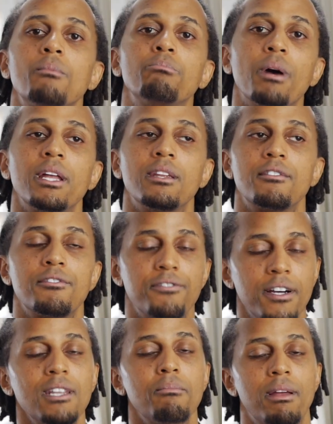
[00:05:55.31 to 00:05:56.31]
But
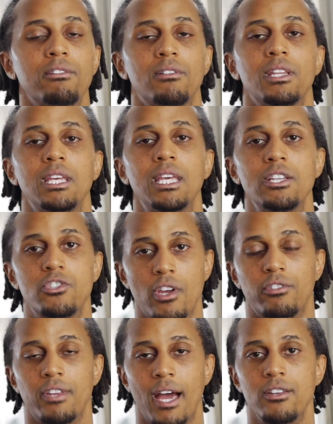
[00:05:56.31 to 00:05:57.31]
fundamentally, he
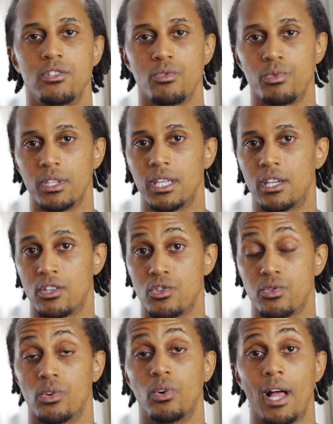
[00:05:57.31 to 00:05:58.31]
just had to really
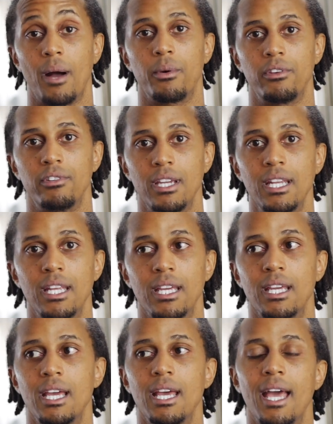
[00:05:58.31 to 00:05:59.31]
control how he's
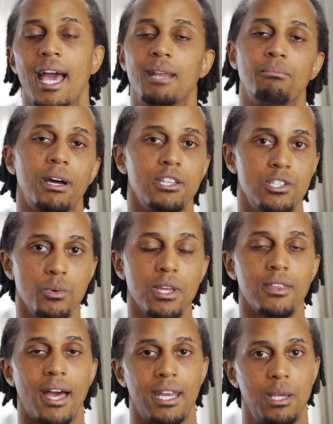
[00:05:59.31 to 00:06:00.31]
eating, and by
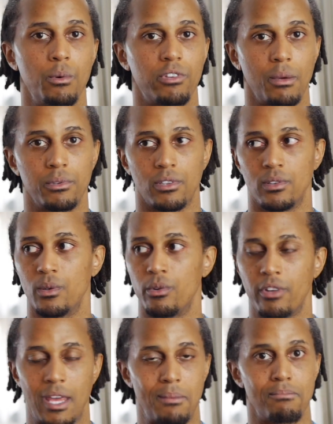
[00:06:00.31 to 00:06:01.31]
doing that, he was able to
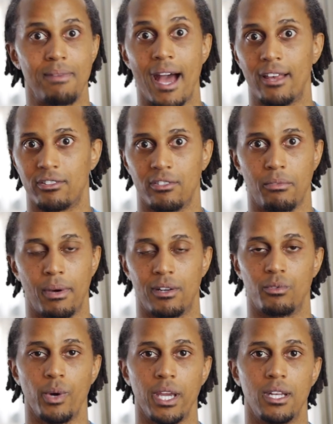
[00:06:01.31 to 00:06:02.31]
lose a massive amount
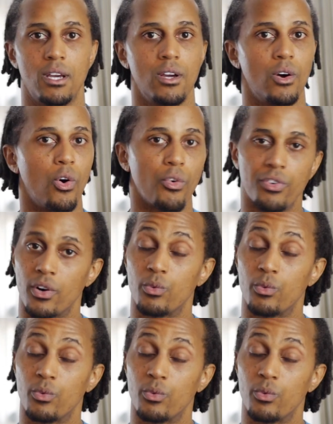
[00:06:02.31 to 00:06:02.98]
of weight over